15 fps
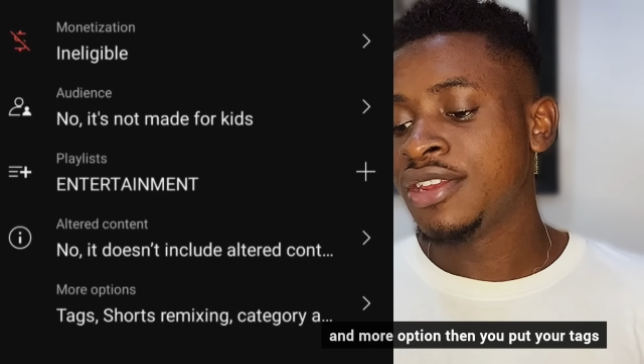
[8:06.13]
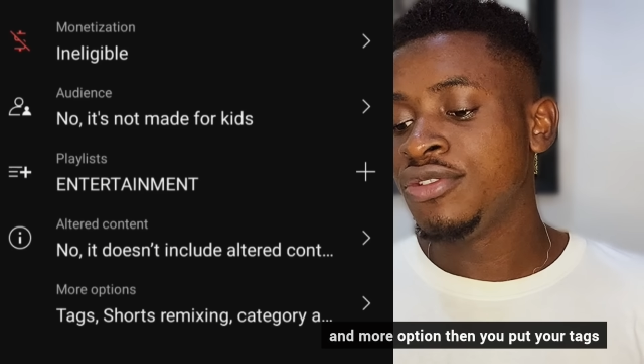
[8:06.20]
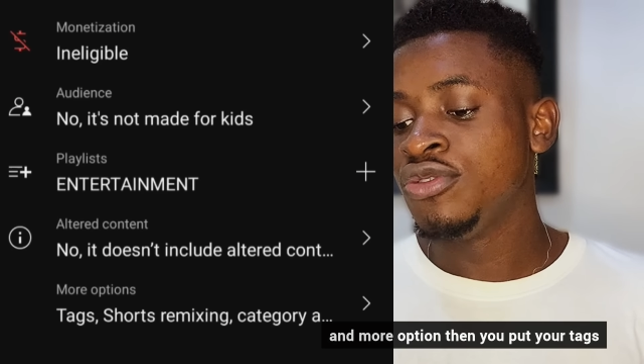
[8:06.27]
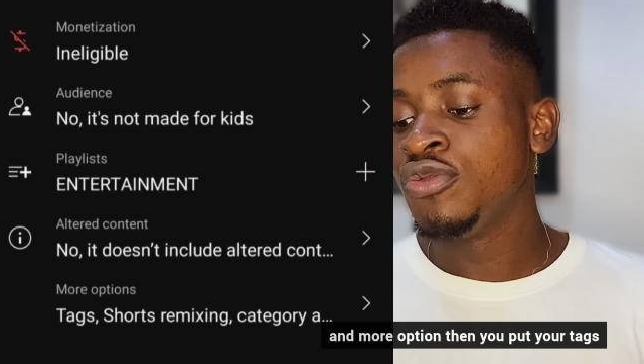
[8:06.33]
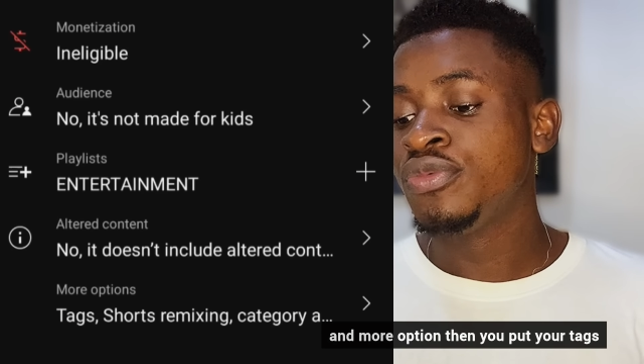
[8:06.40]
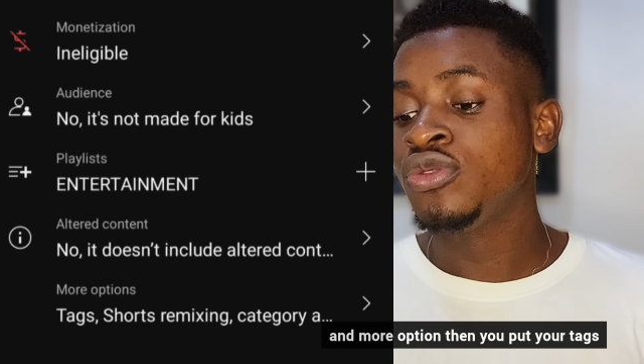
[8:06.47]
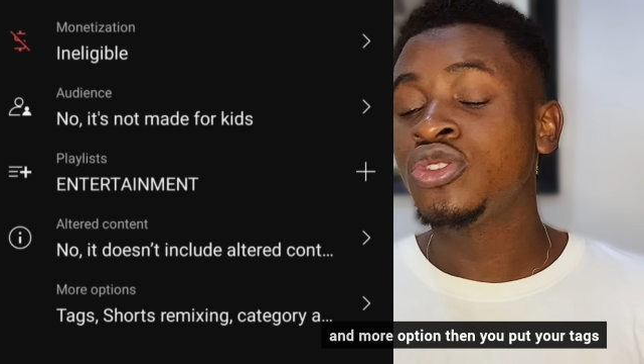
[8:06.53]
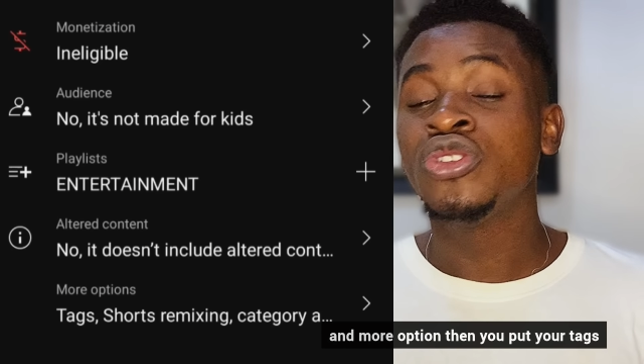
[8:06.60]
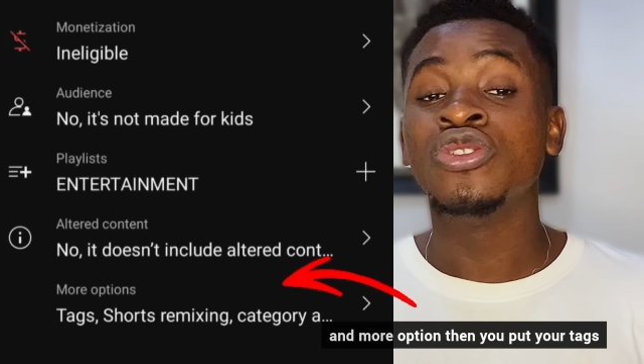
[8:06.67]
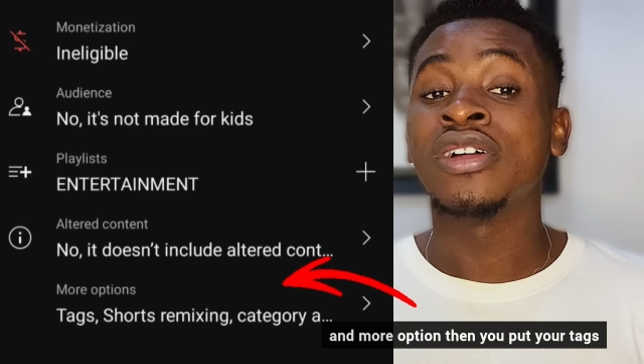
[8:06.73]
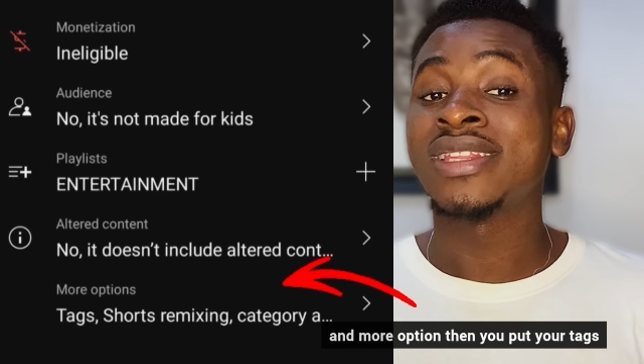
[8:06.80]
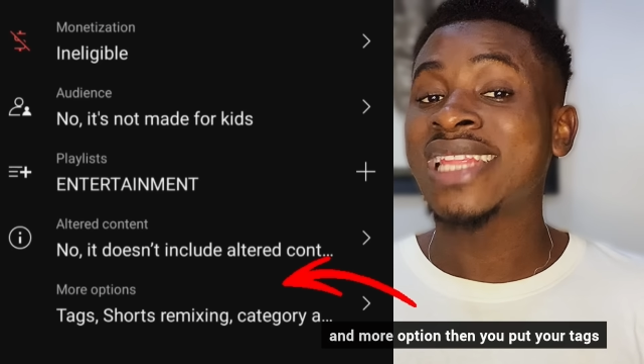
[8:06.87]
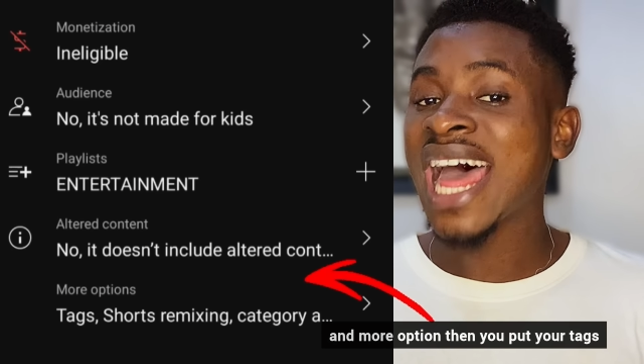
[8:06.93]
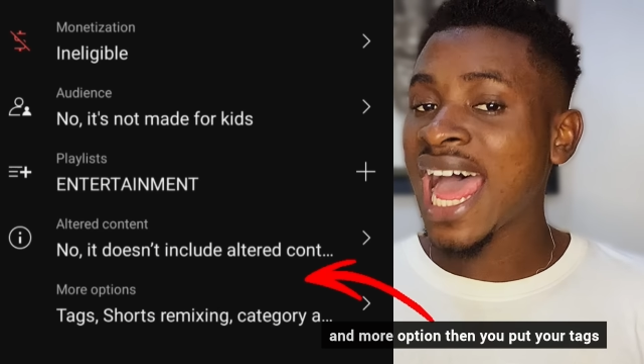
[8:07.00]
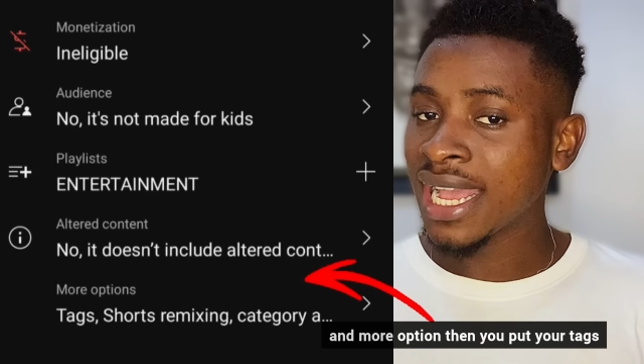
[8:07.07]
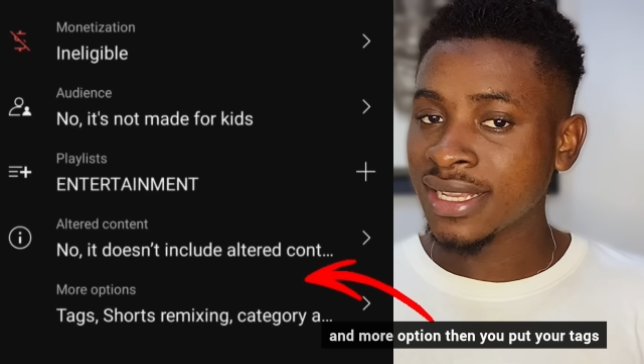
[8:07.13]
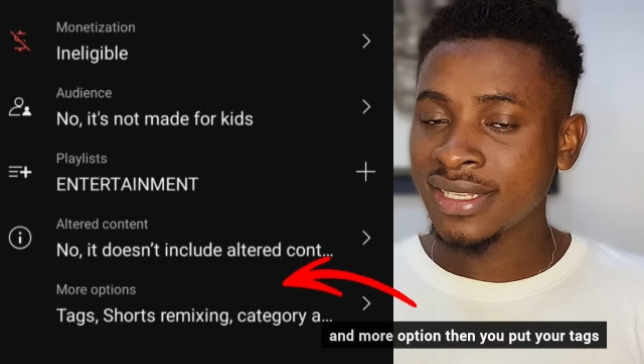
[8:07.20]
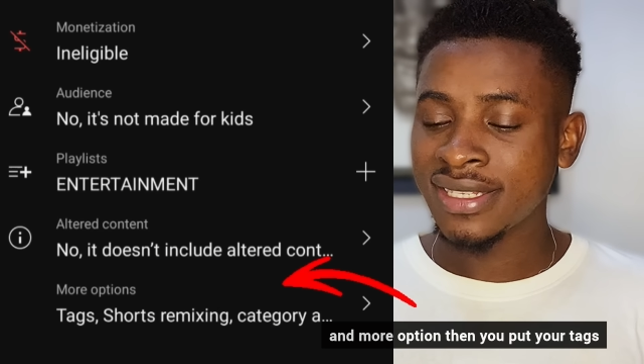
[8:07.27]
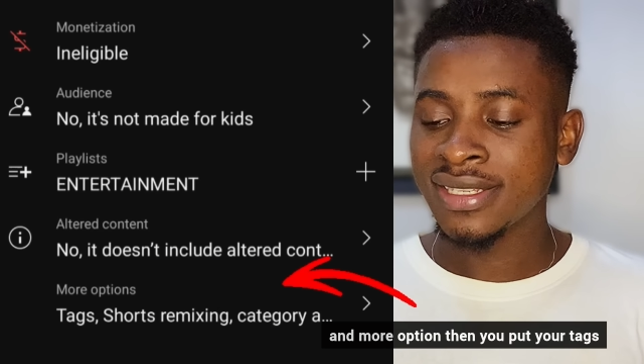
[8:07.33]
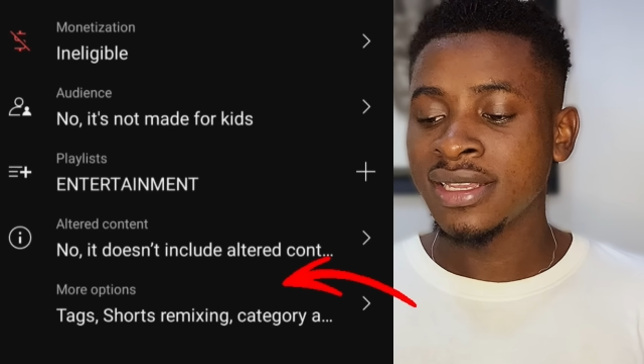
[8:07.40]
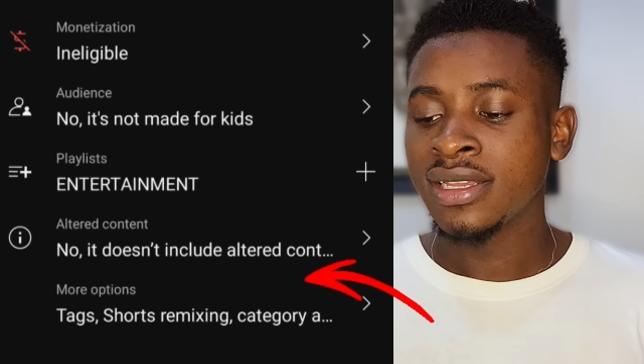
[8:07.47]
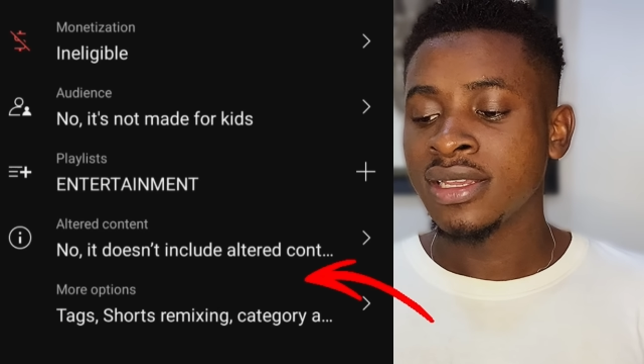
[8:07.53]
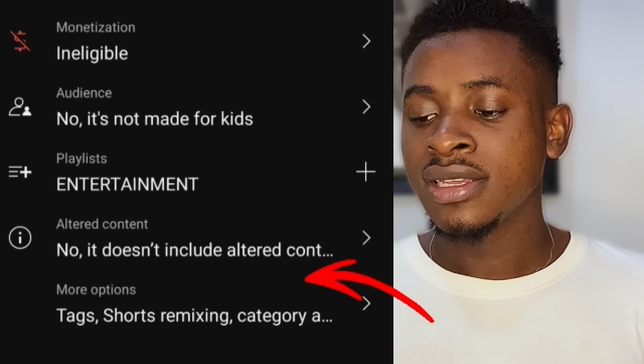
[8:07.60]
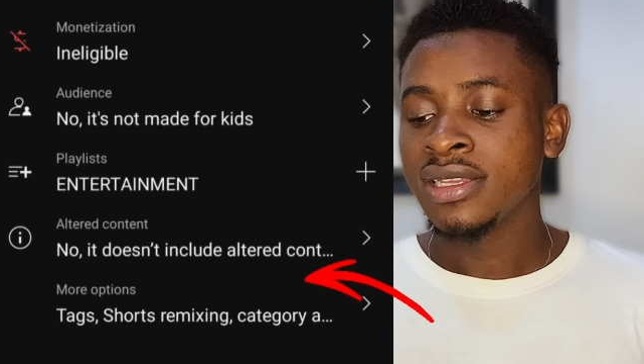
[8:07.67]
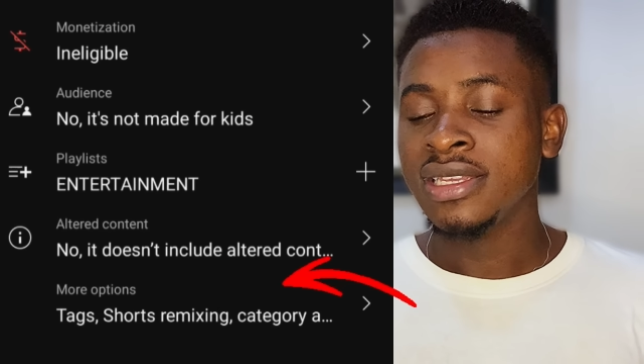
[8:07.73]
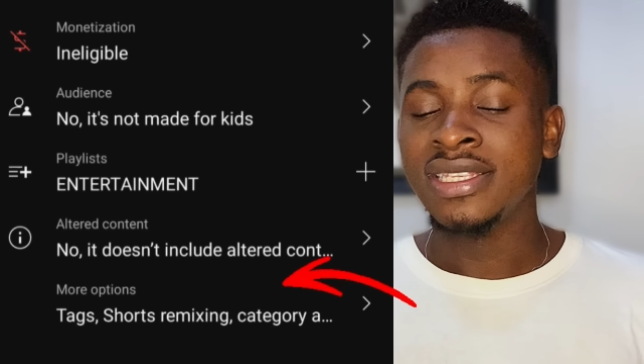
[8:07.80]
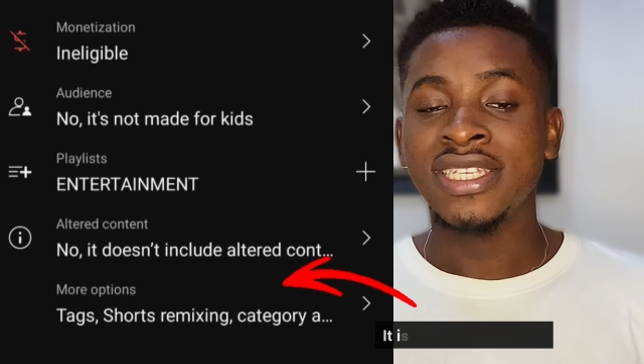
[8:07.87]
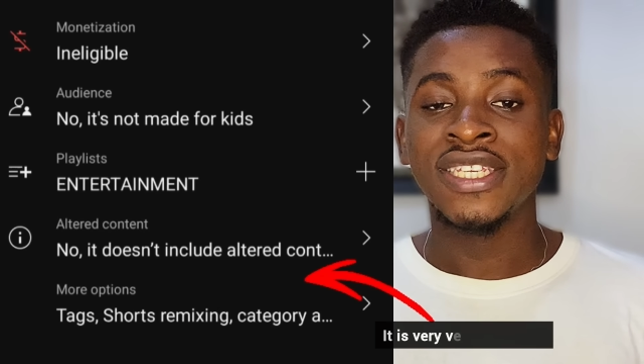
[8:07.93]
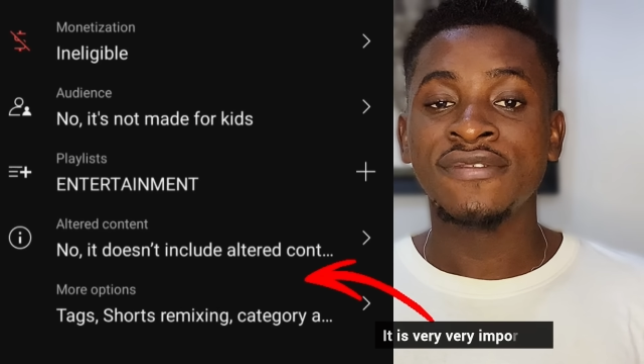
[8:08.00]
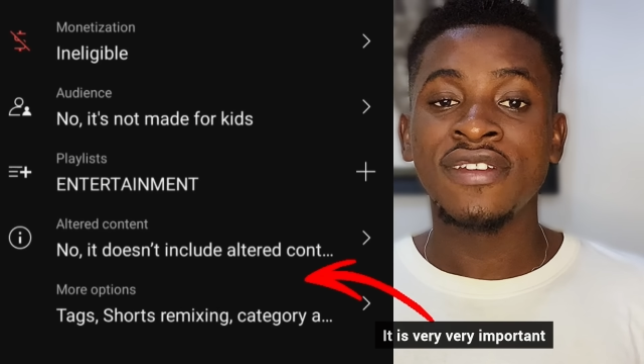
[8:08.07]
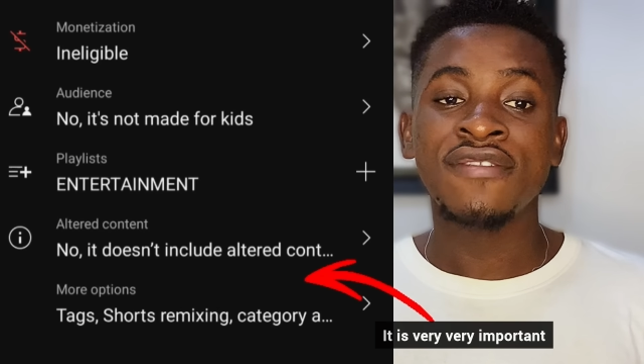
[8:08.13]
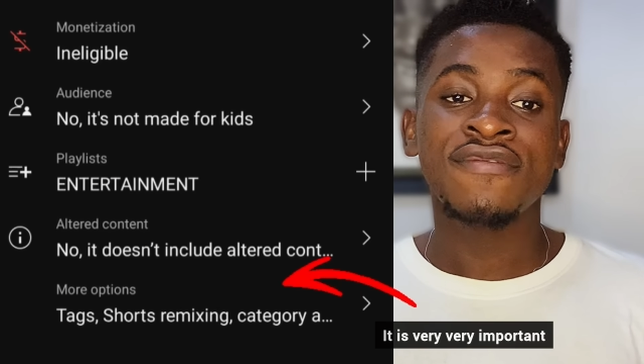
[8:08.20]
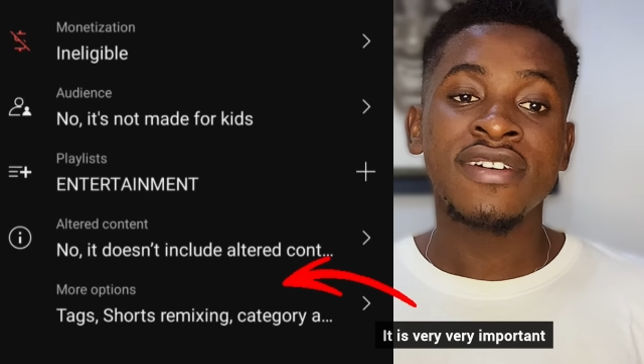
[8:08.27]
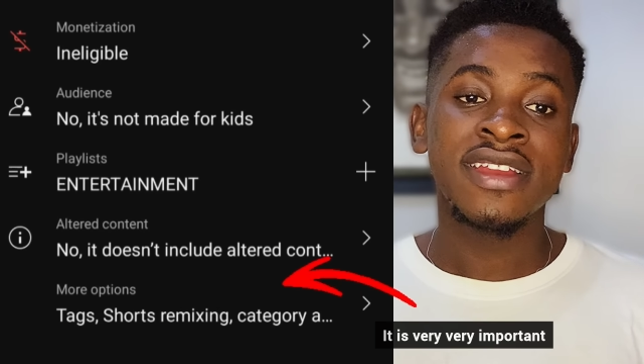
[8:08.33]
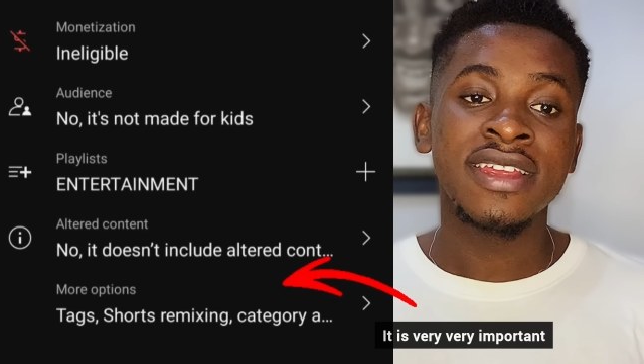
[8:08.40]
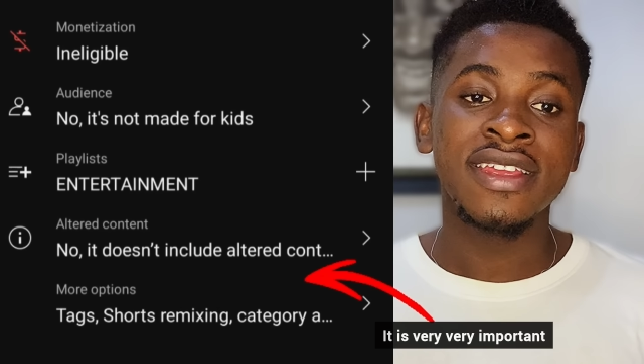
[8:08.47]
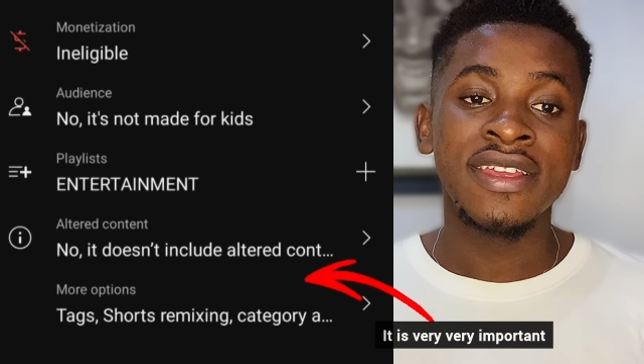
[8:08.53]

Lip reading: you put your tags. It is very, very